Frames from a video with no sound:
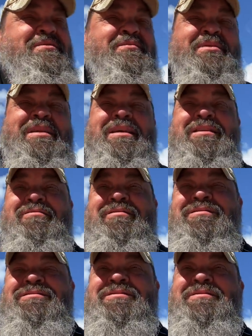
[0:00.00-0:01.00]
But
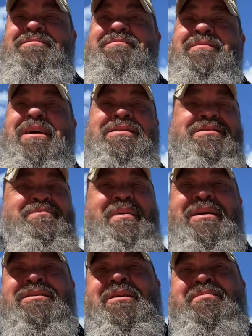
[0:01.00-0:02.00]
anyways, I just
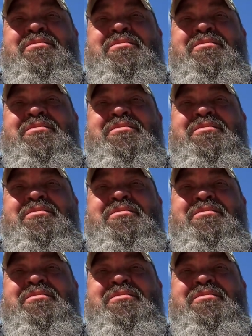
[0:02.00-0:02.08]
back up